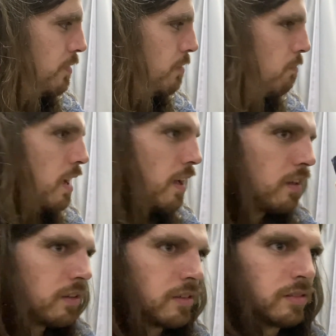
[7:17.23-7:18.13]
But,
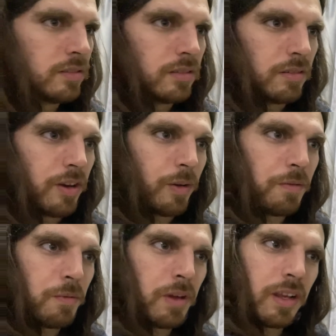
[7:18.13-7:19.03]
you know,
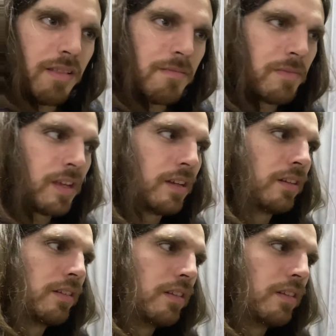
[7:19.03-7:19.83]
if you want something